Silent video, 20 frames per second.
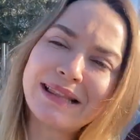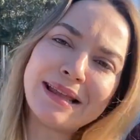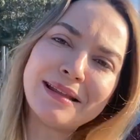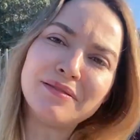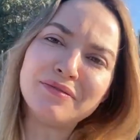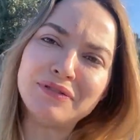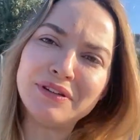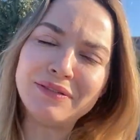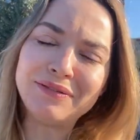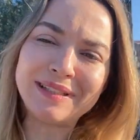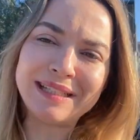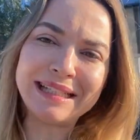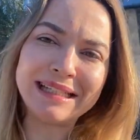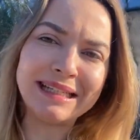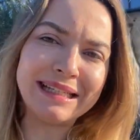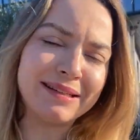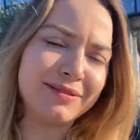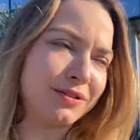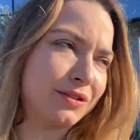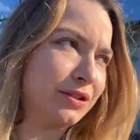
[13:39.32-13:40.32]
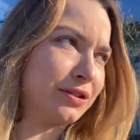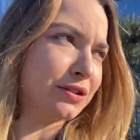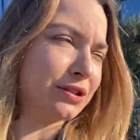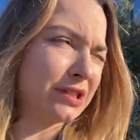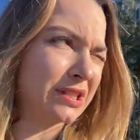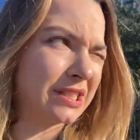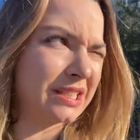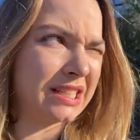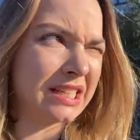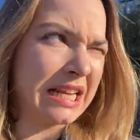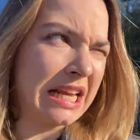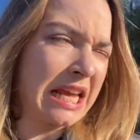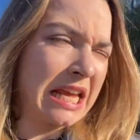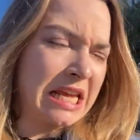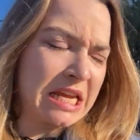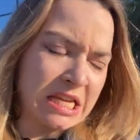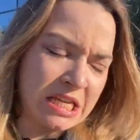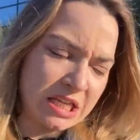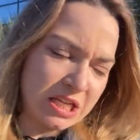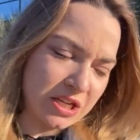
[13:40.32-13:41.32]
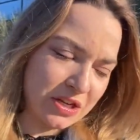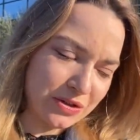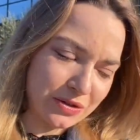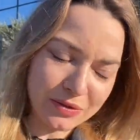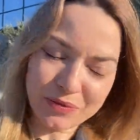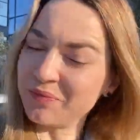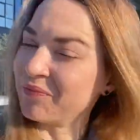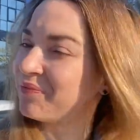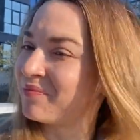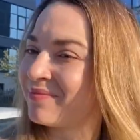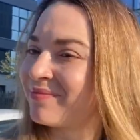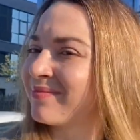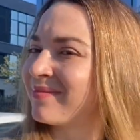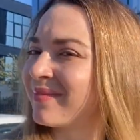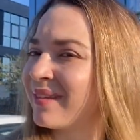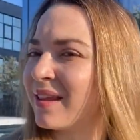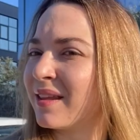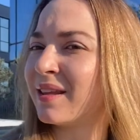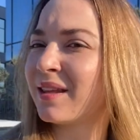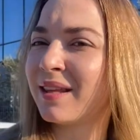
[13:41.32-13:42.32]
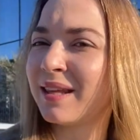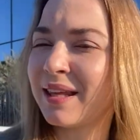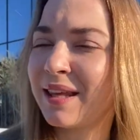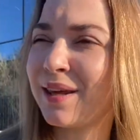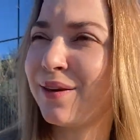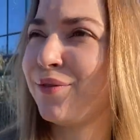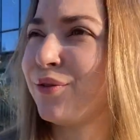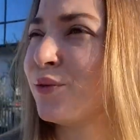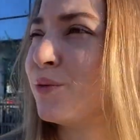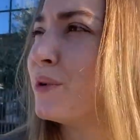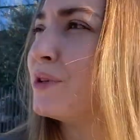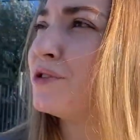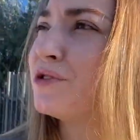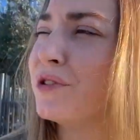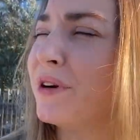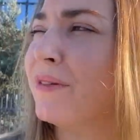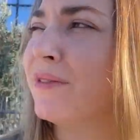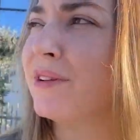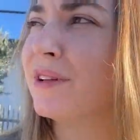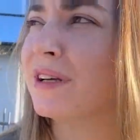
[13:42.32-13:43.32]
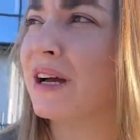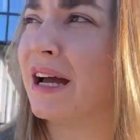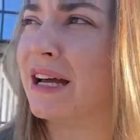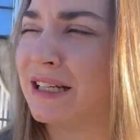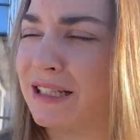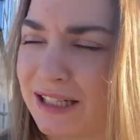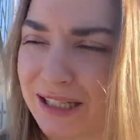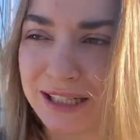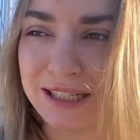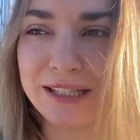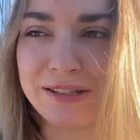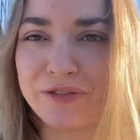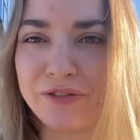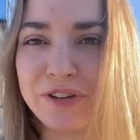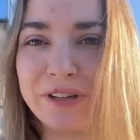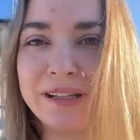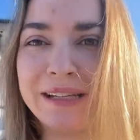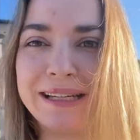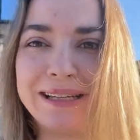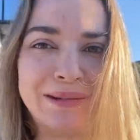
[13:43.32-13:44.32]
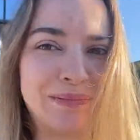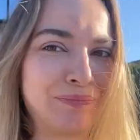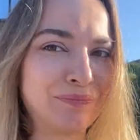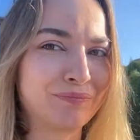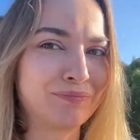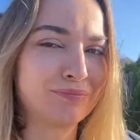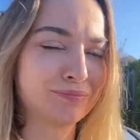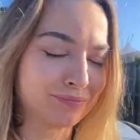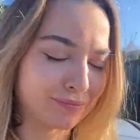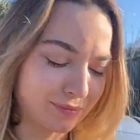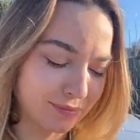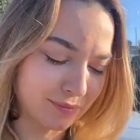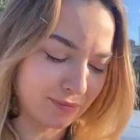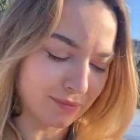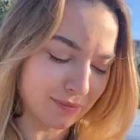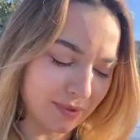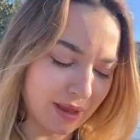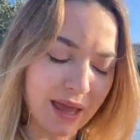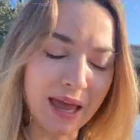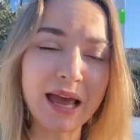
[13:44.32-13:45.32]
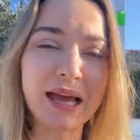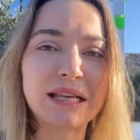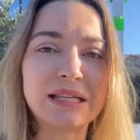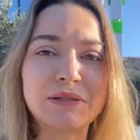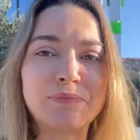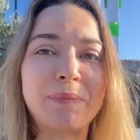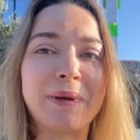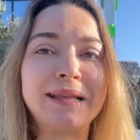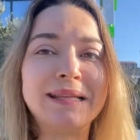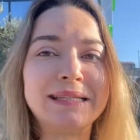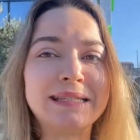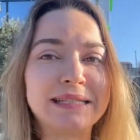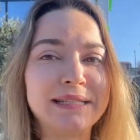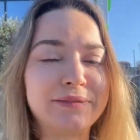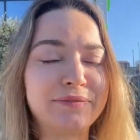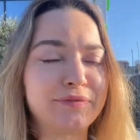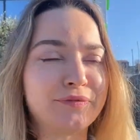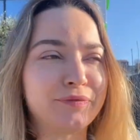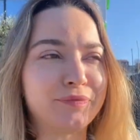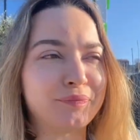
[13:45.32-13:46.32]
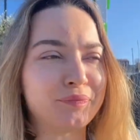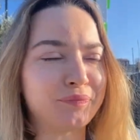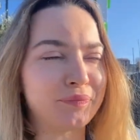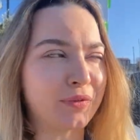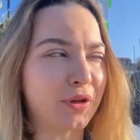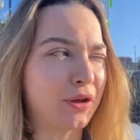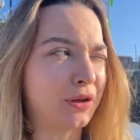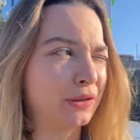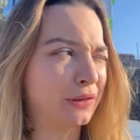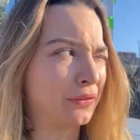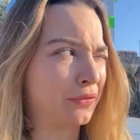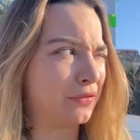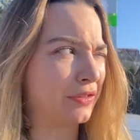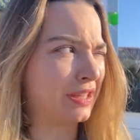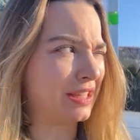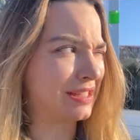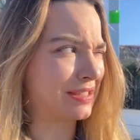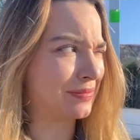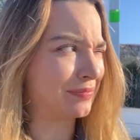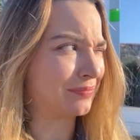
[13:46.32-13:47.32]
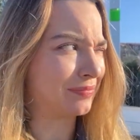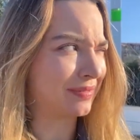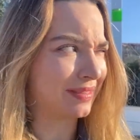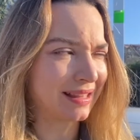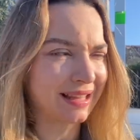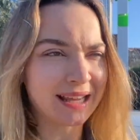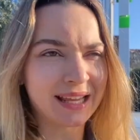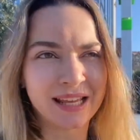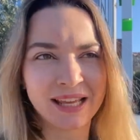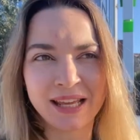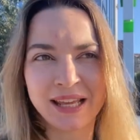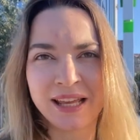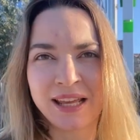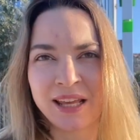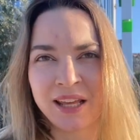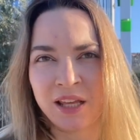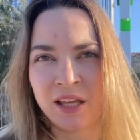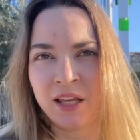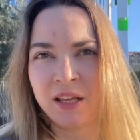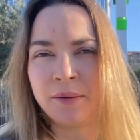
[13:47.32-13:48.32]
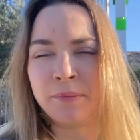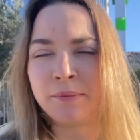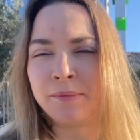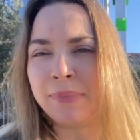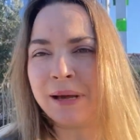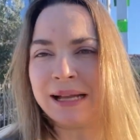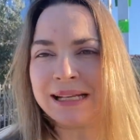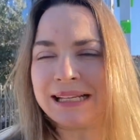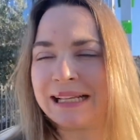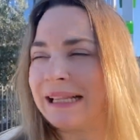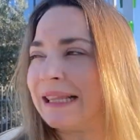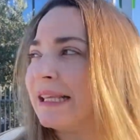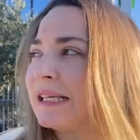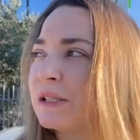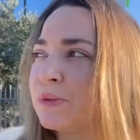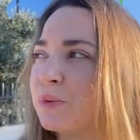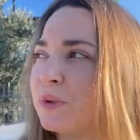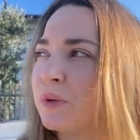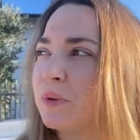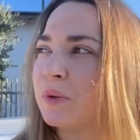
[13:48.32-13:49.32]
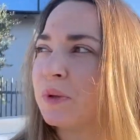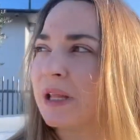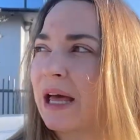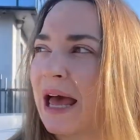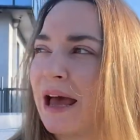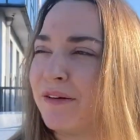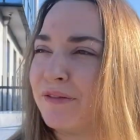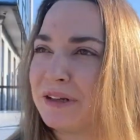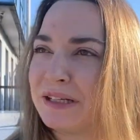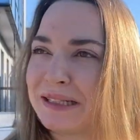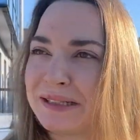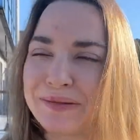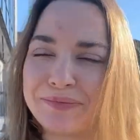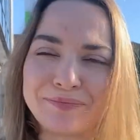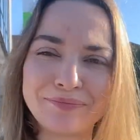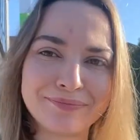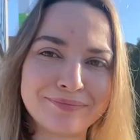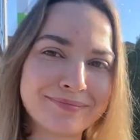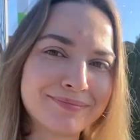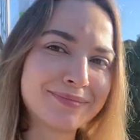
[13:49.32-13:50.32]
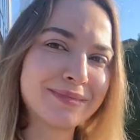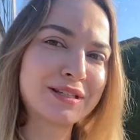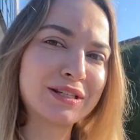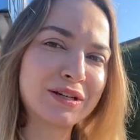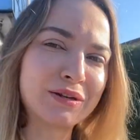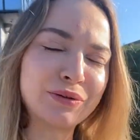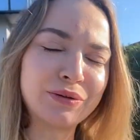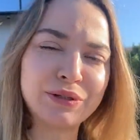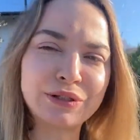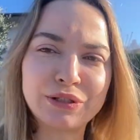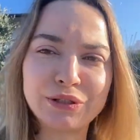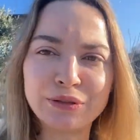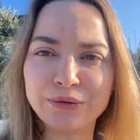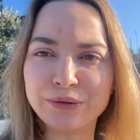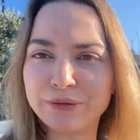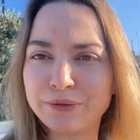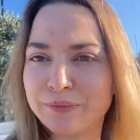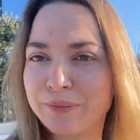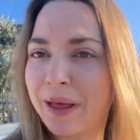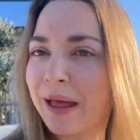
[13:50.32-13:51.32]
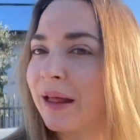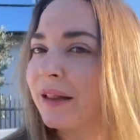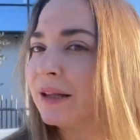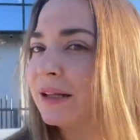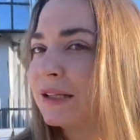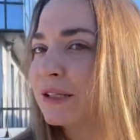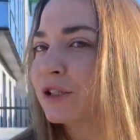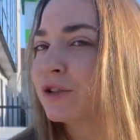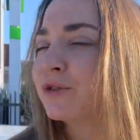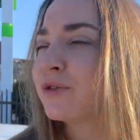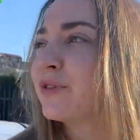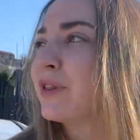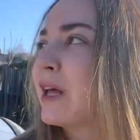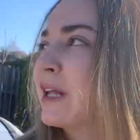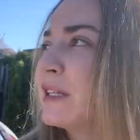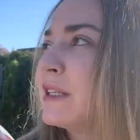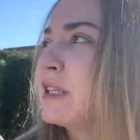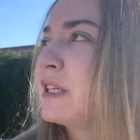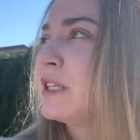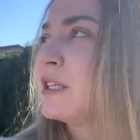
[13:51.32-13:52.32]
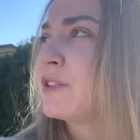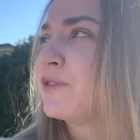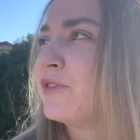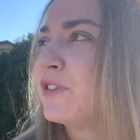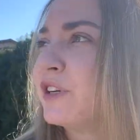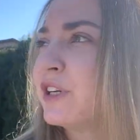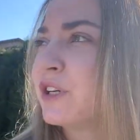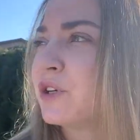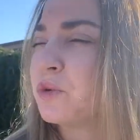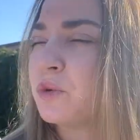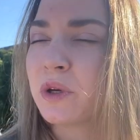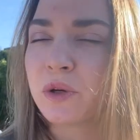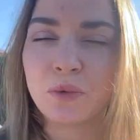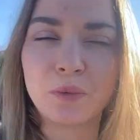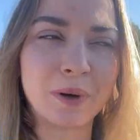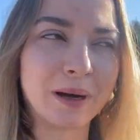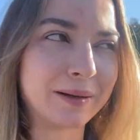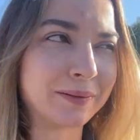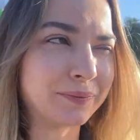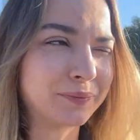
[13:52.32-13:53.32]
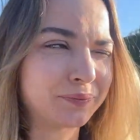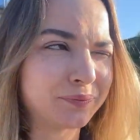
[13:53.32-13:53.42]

than 50 euros. So, if you want travel, guys, it's really expensive, all of this. But at least we will have it. So it's good. And it's good that it's very quick one.